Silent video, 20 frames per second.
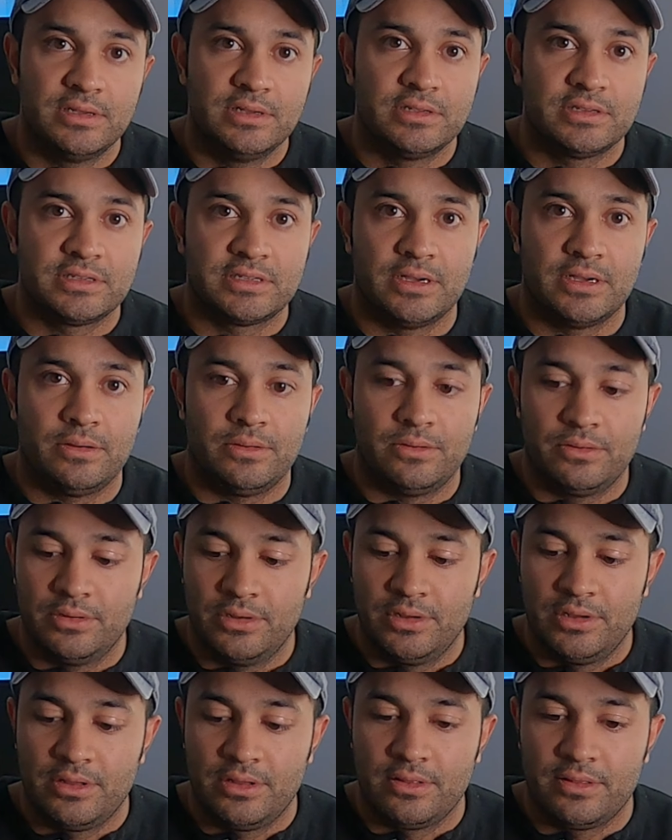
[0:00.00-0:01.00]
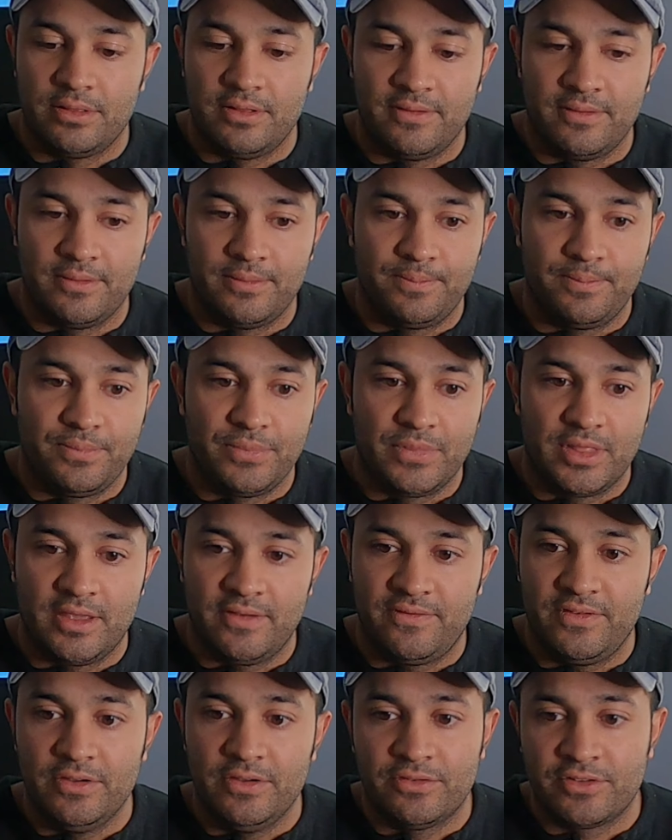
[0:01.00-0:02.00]
So
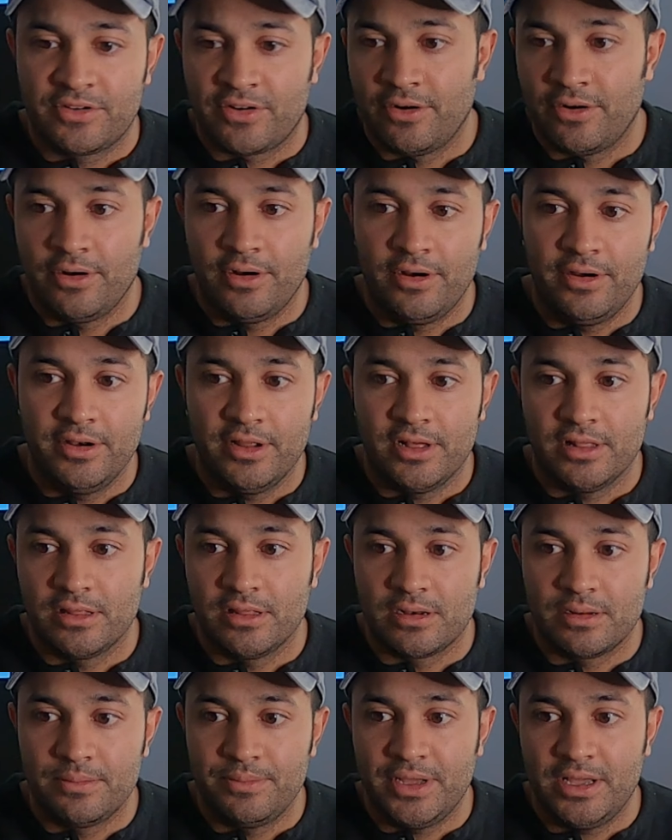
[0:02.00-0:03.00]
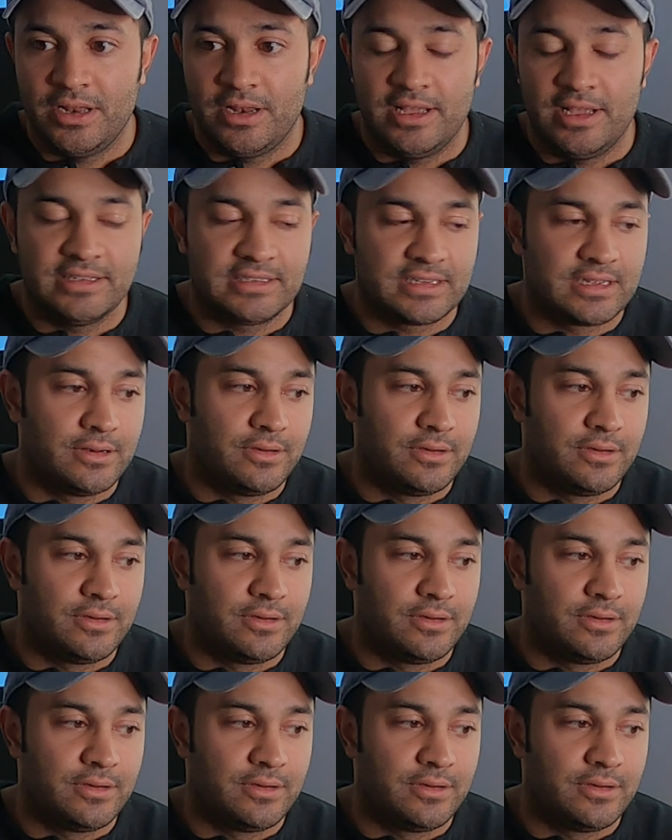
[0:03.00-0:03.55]
if you turn a little bit, it's going